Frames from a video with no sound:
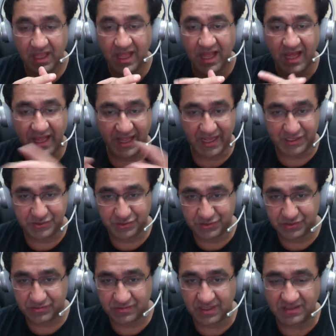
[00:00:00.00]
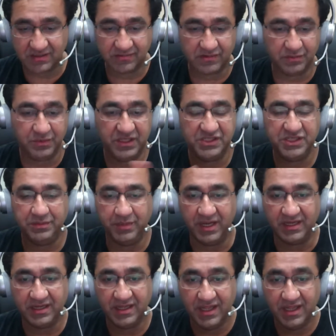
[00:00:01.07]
Hi guys, this is Rajat from e-GMAT.